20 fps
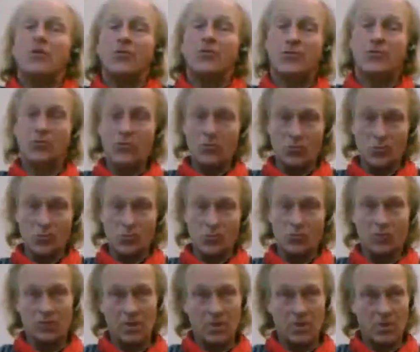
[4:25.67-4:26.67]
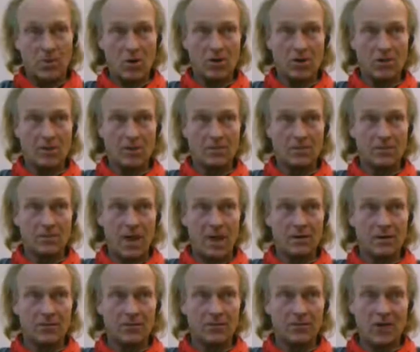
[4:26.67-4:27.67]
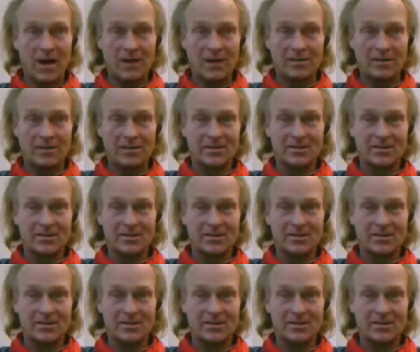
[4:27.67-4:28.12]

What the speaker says: through the body and blood of Christ,